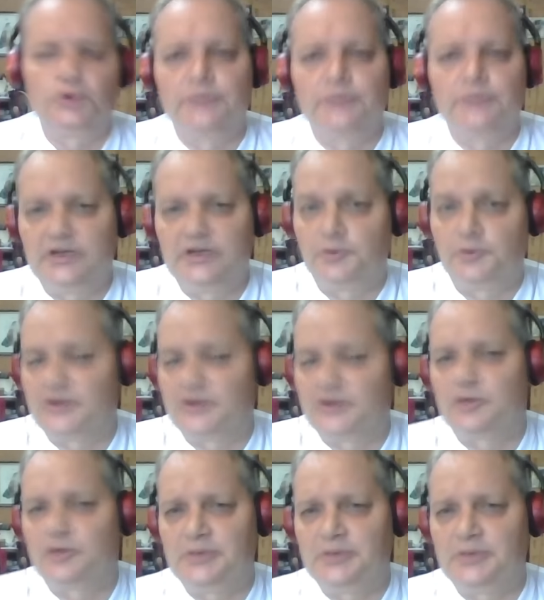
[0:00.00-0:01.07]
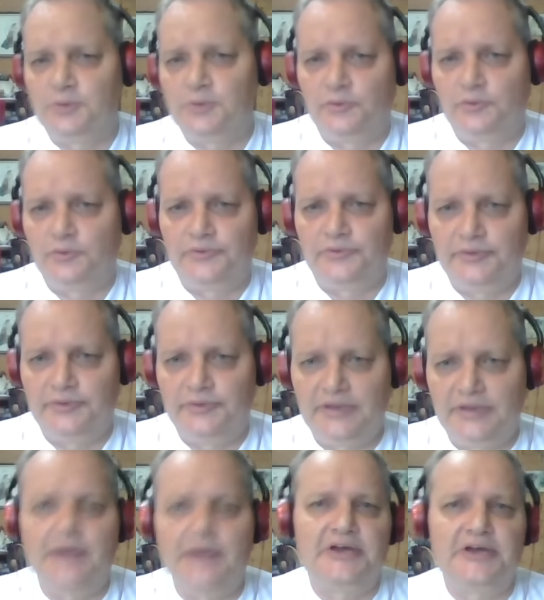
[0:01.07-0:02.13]
It helps a lot of people
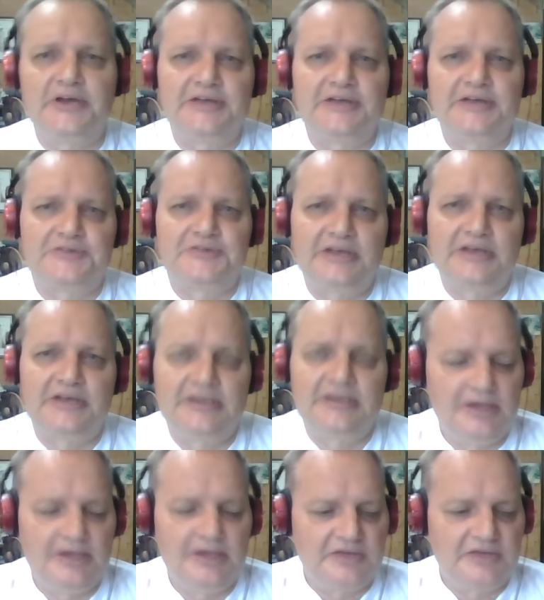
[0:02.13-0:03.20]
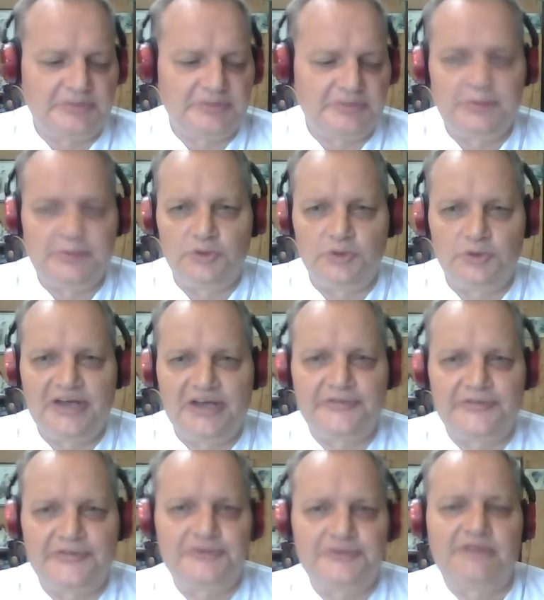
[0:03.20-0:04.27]
nowadays. They, some people doubt their
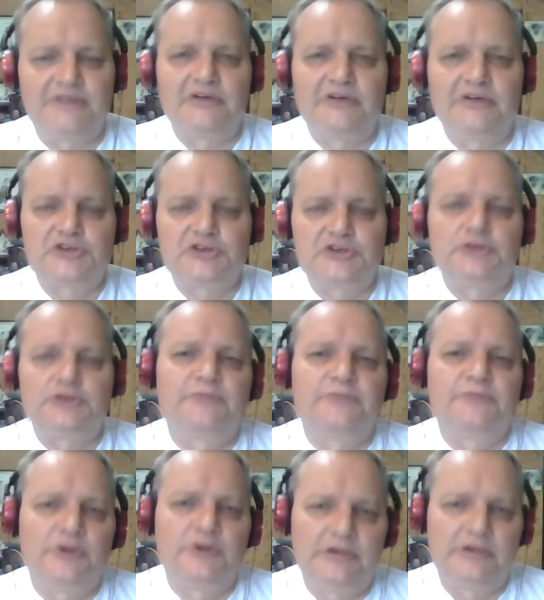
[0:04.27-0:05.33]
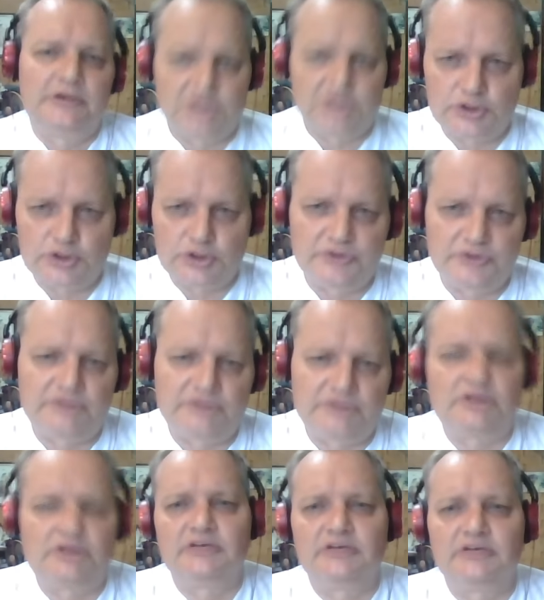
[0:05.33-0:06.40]
salvation, they don't have assurance of
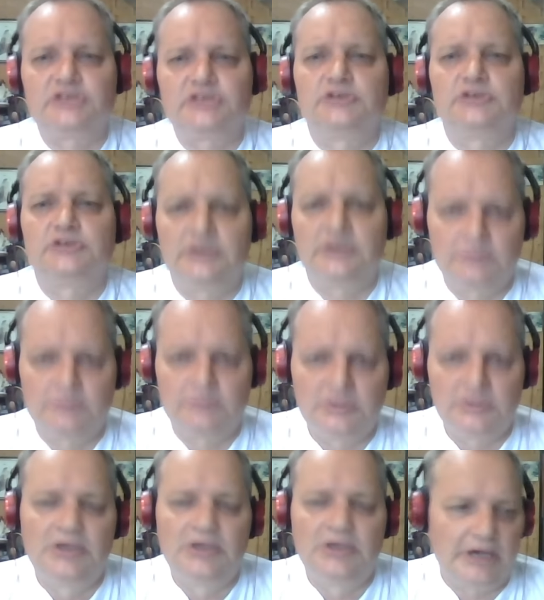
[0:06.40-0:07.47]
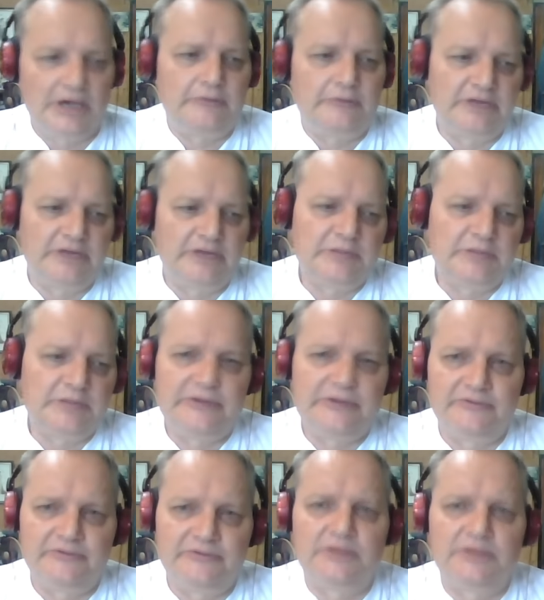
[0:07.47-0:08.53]
salvation. And I, I would recommend
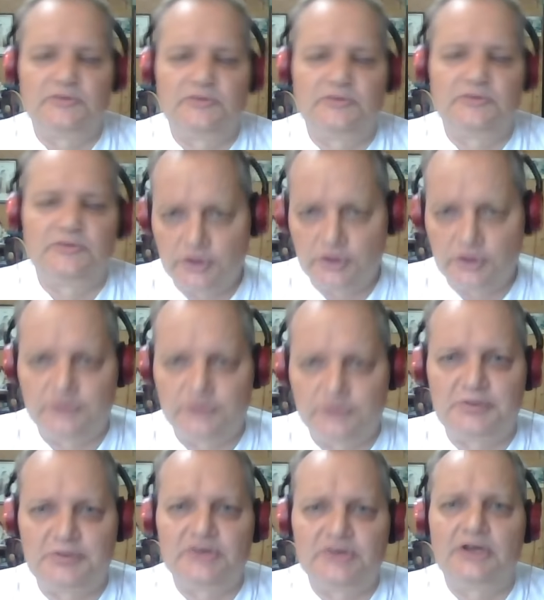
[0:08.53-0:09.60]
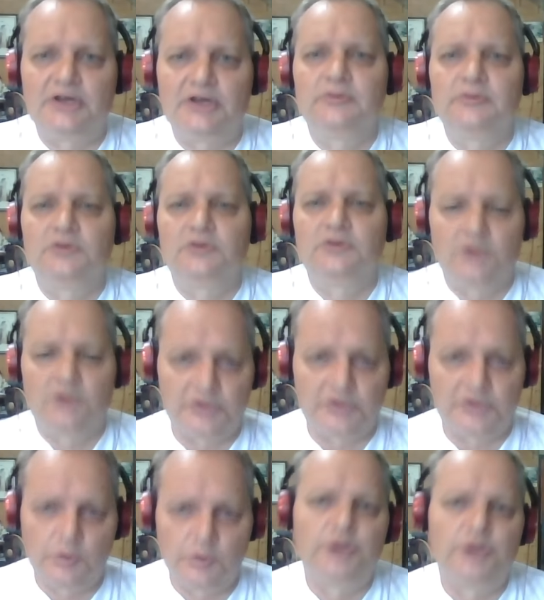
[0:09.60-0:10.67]
for them to, you know, spend time in God's
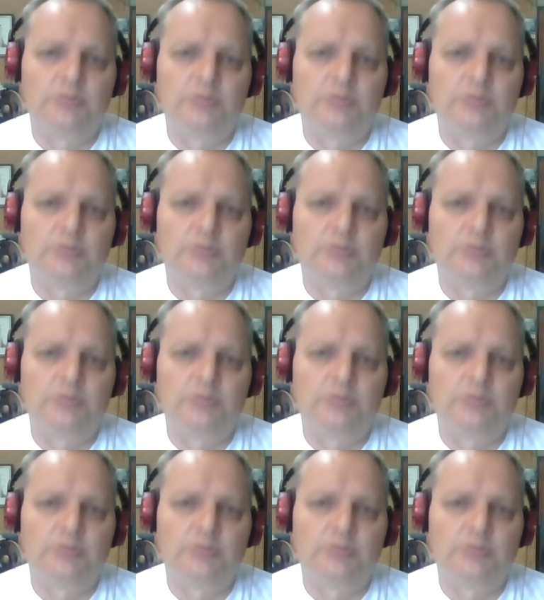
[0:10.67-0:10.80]
word and in